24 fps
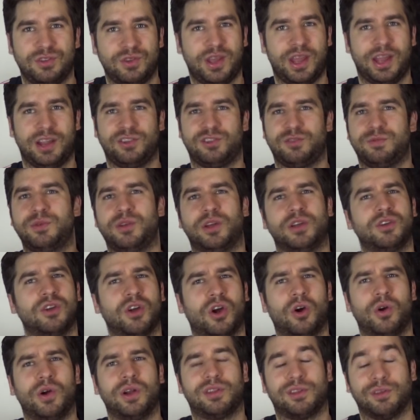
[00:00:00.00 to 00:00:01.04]
You can't just be like,
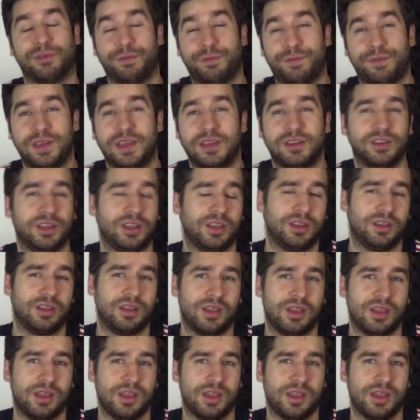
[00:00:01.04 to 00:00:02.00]
no, it's a feeling.